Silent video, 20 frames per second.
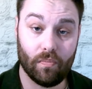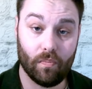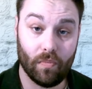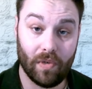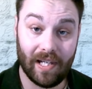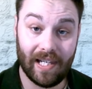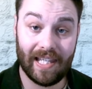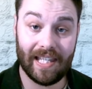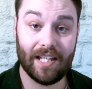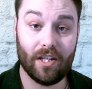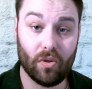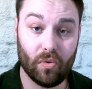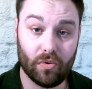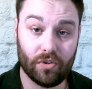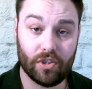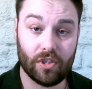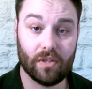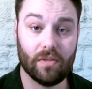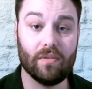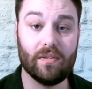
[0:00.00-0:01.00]
legal
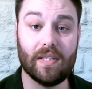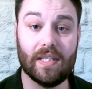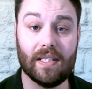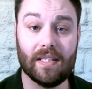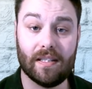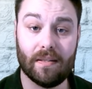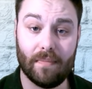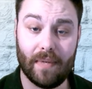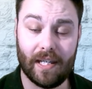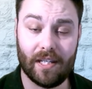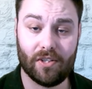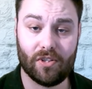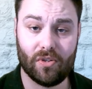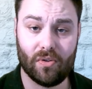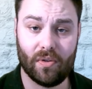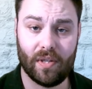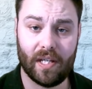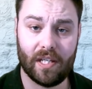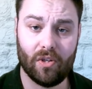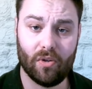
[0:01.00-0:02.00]
duty to make
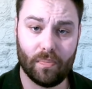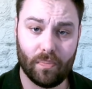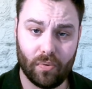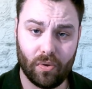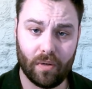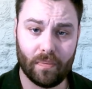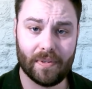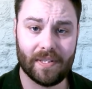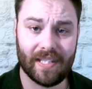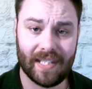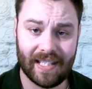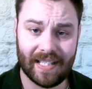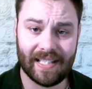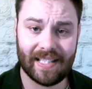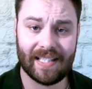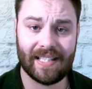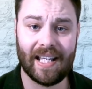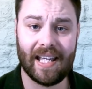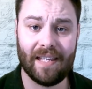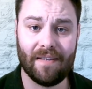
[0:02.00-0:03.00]
sure that your property is
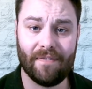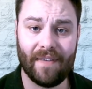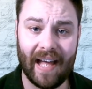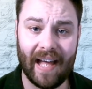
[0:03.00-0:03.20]
safe